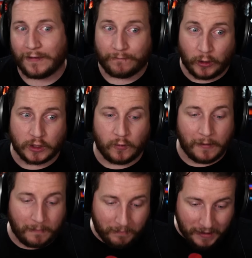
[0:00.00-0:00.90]
the first
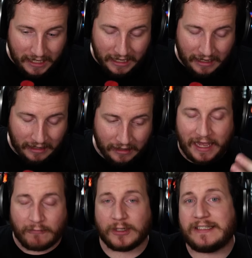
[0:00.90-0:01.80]
one being
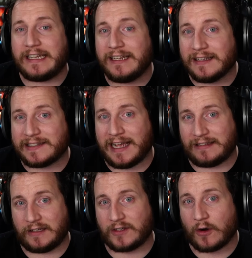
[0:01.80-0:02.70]
that ridiculous
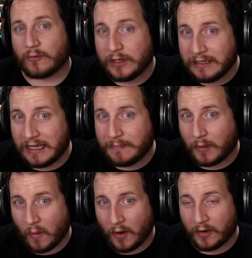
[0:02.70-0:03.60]
S S R relay
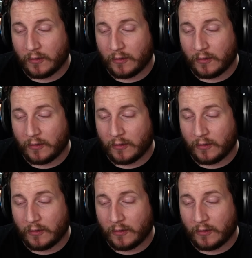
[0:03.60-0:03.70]
board,